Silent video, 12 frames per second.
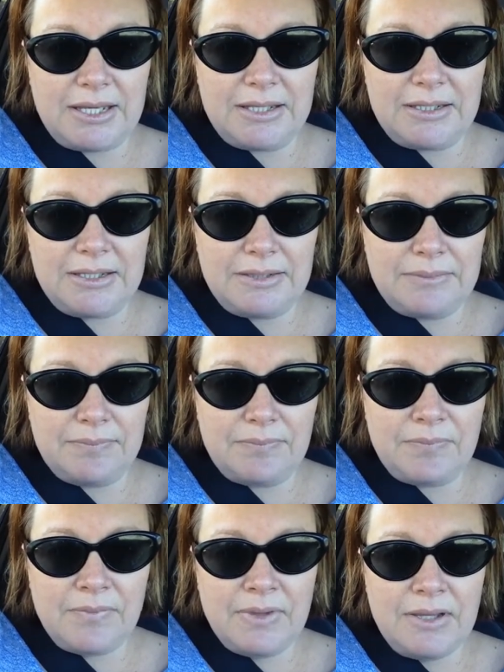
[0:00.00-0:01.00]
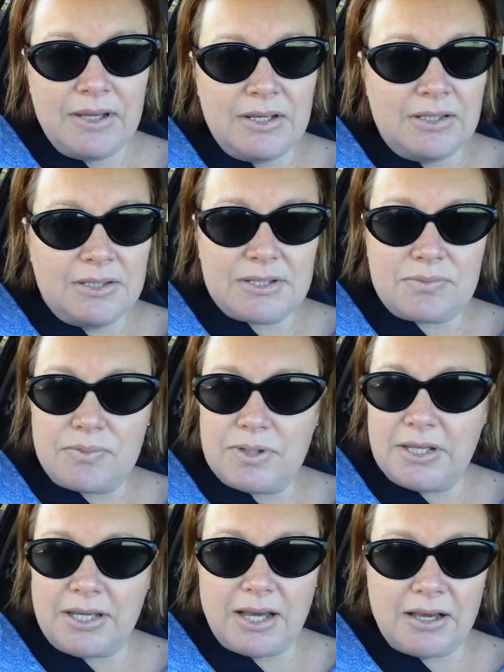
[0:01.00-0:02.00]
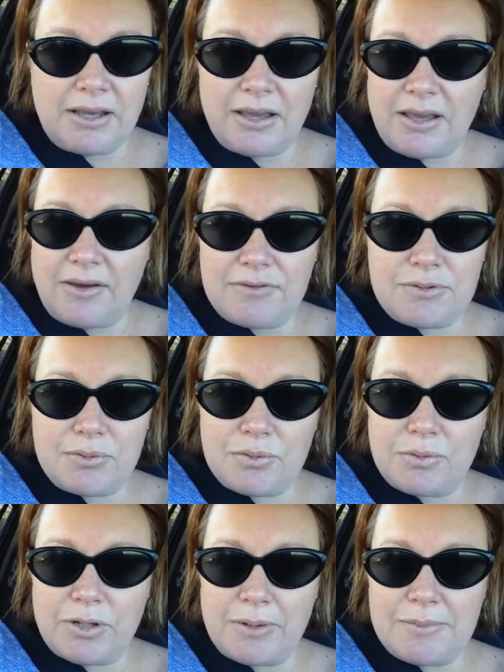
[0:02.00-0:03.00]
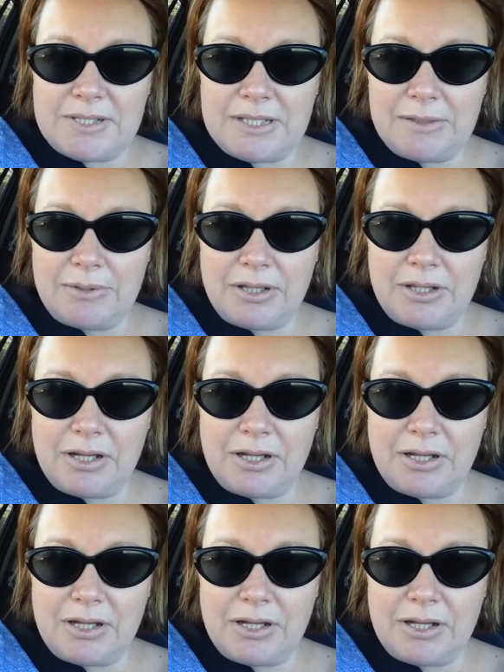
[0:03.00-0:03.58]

Um, just really can't get comfortable when I'm sleeping.